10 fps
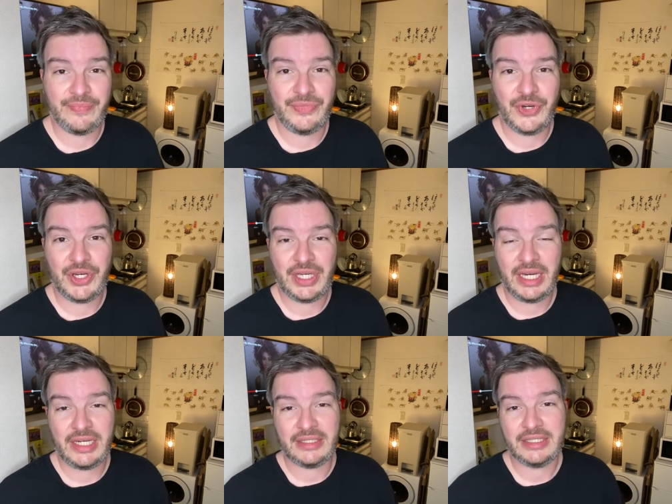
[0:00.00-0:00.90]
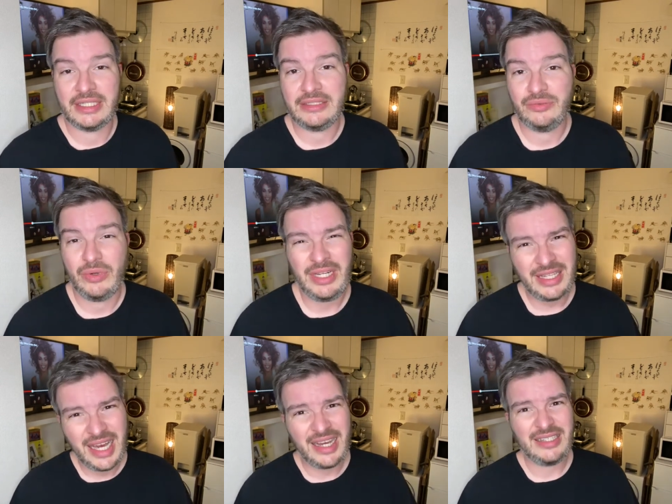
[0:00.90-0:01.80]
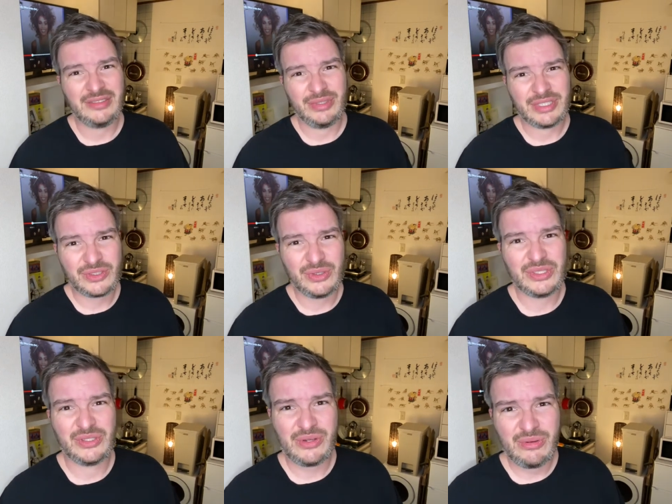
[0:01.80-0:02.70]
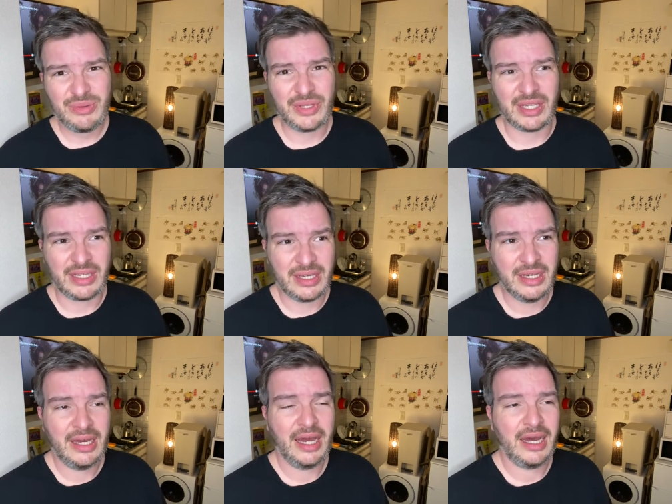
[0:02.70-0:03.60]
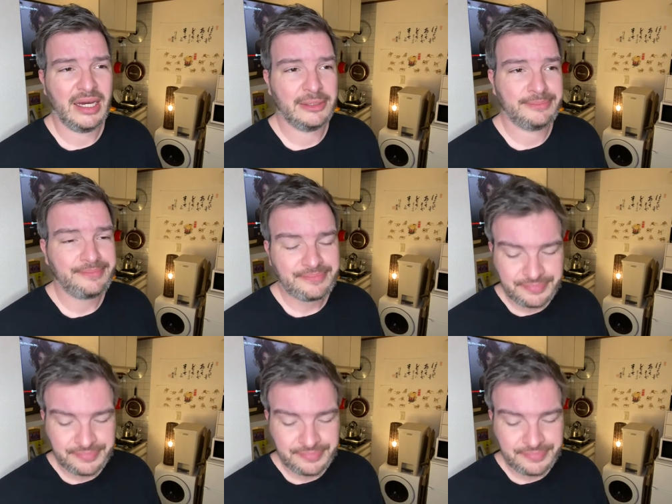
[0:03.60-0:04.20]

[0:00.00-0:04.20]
But yeah, it's one of the highest ranked schools globally. Um,